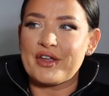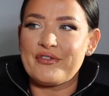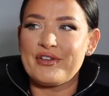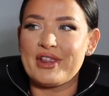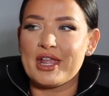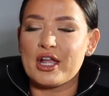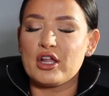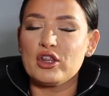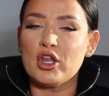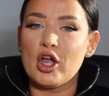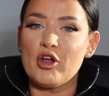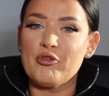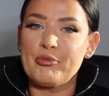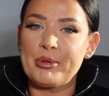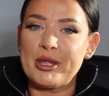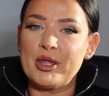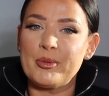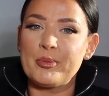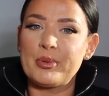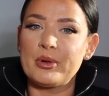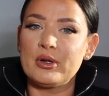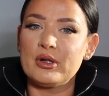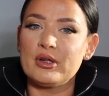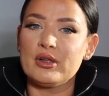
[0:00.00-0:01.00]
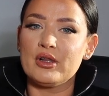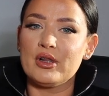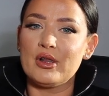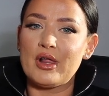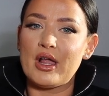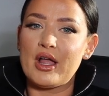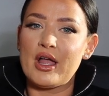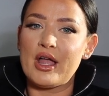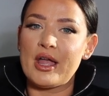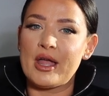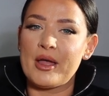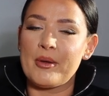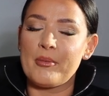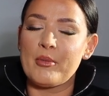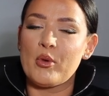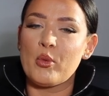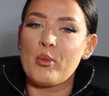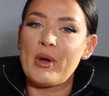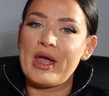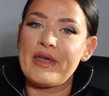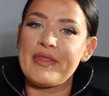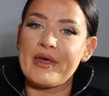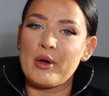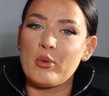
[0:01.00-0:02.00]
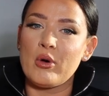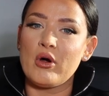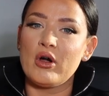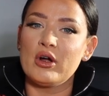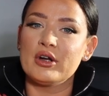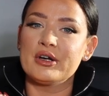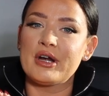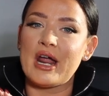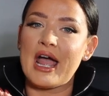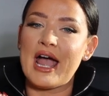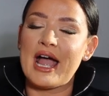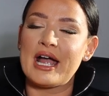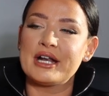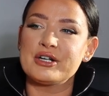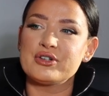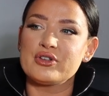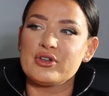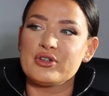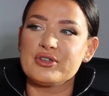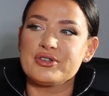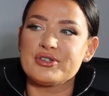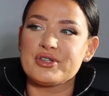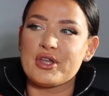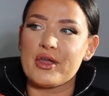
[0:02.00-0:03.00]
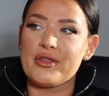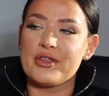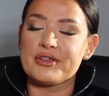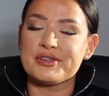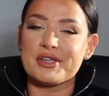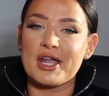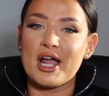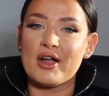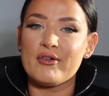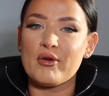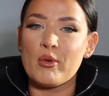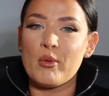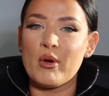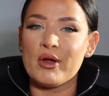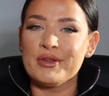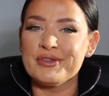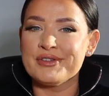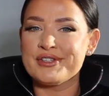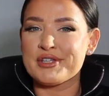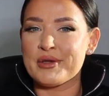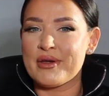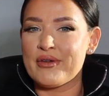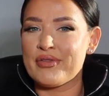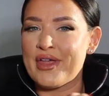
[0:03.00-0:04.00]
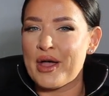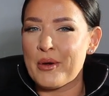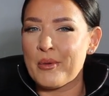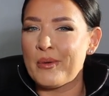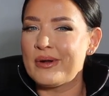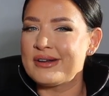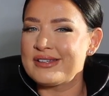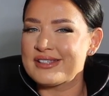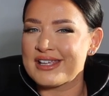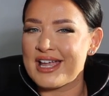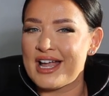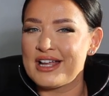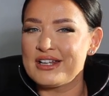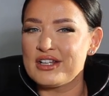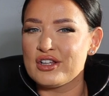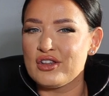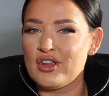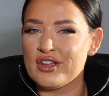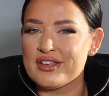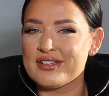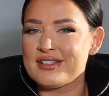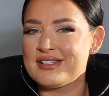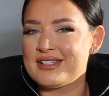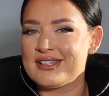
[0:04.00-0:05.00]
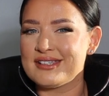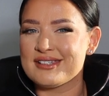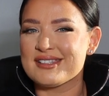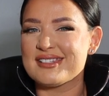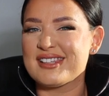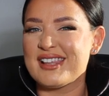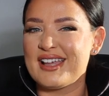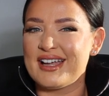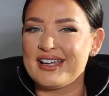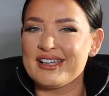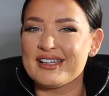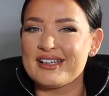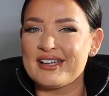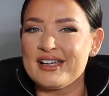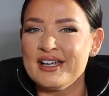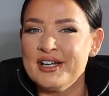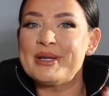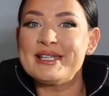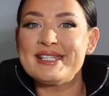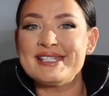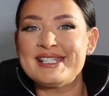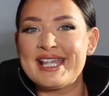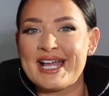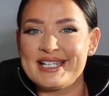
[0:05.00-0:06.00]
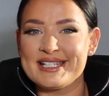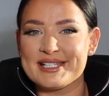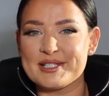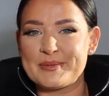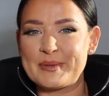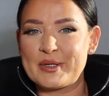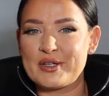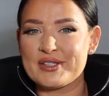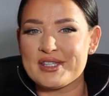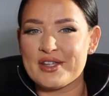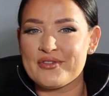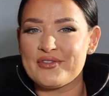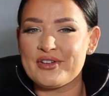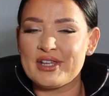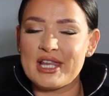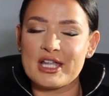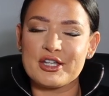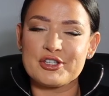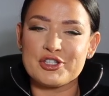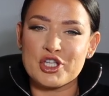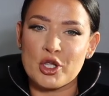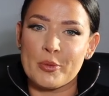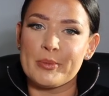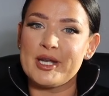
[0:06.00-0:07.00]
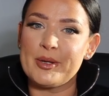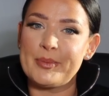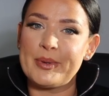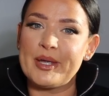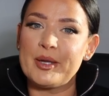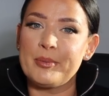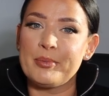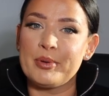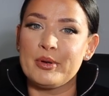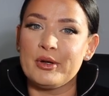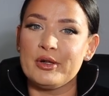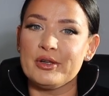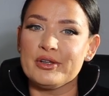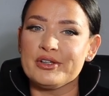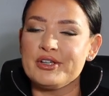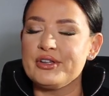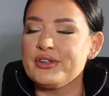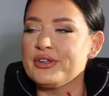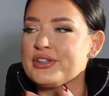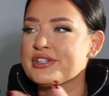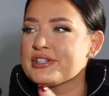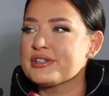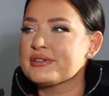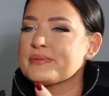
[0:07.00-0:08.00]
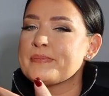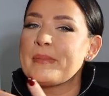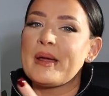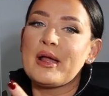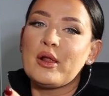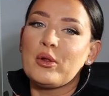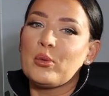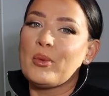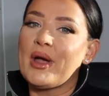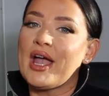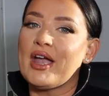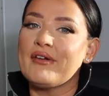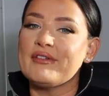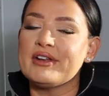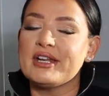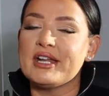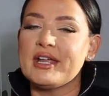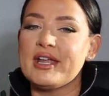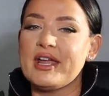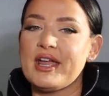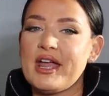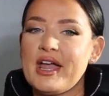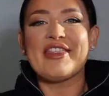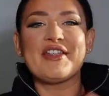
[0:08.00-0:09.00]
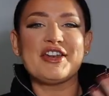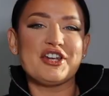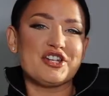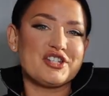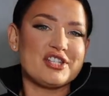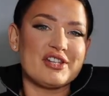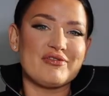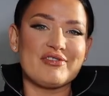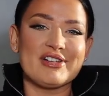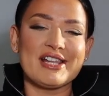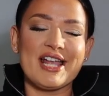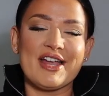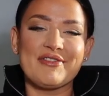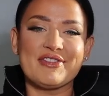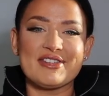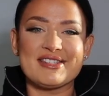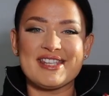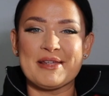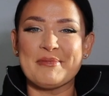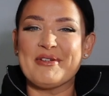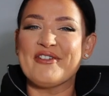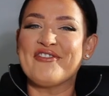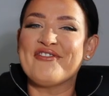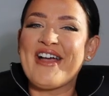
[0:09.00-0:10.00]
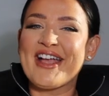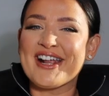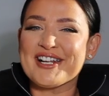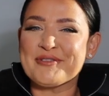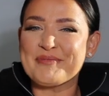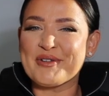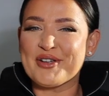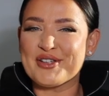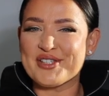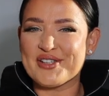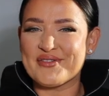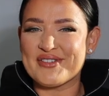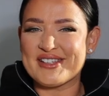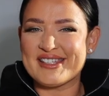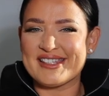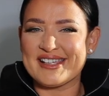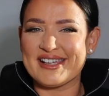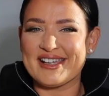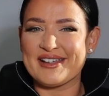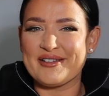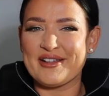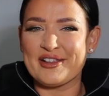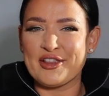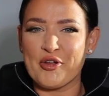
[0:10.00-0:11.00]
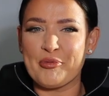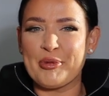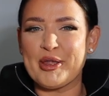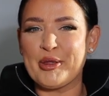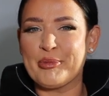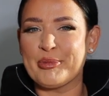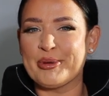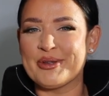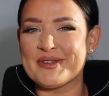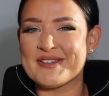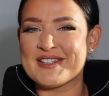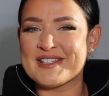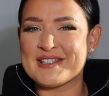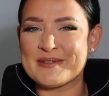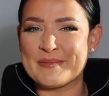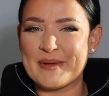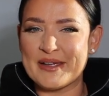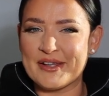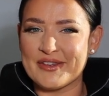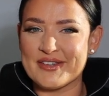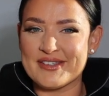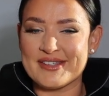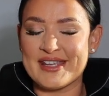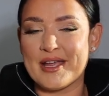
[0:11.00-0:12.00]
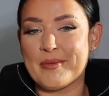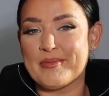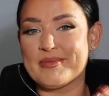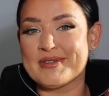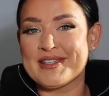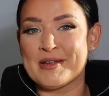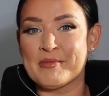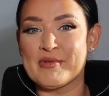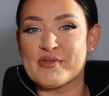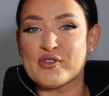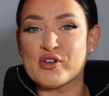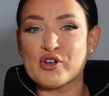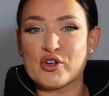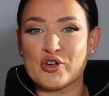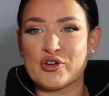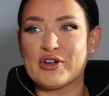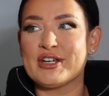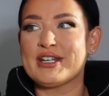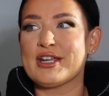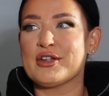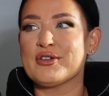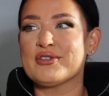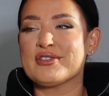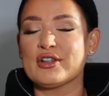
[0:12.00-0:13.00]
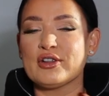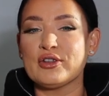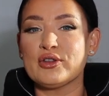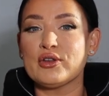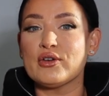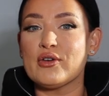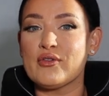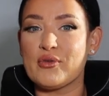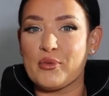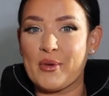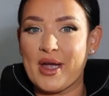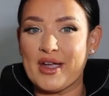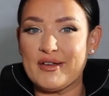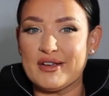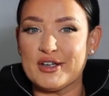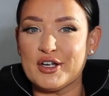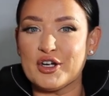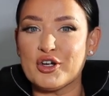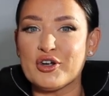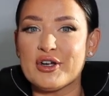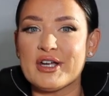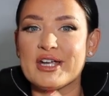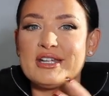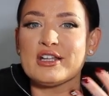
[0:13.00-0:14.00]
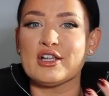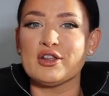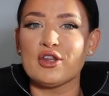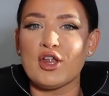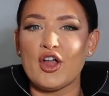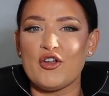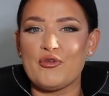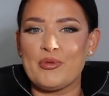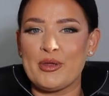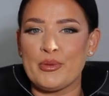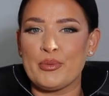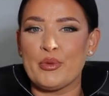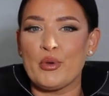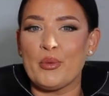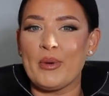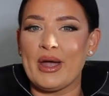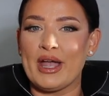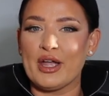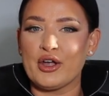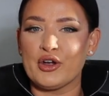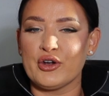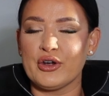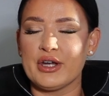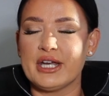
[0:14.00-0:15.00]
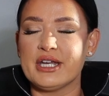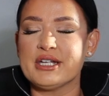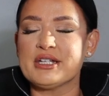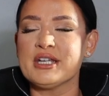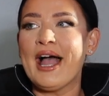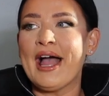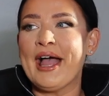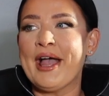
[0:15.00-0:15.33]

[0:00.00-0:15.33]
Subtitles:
I feel like a lot of people wear that one, and also the Zara one. So that one's kind of lost its like pizzazz because I feel like so many people, you'll smell wearing it. Then it doesn't really have the same effect because obviously a lot of people smell the same. Same with Creed. I used to love wearing Creed. A lot of people wear Creed.